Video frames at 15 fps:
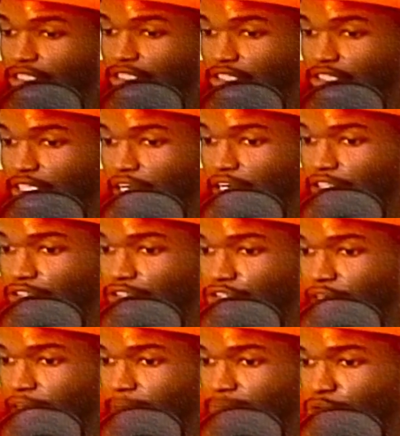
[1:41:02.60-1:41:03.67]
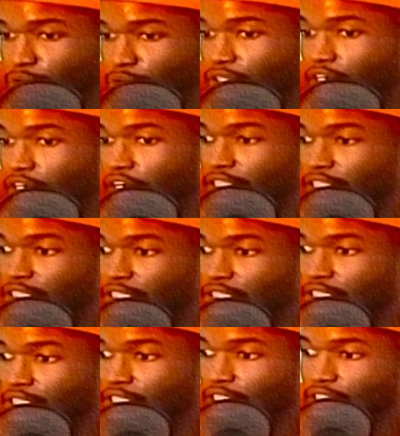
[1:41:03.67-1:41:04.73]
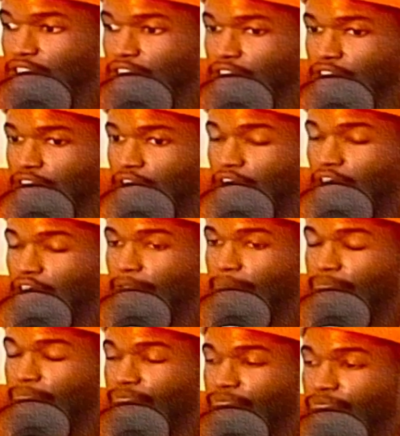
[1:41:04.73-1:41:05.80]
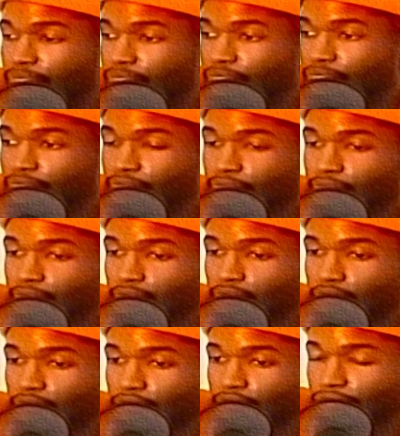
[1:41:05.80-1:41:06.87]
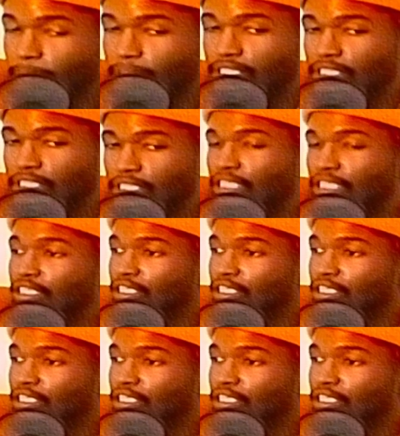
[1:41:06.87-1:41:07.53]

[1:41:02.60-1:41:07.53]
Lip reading: Chicago trap drill artists from the city.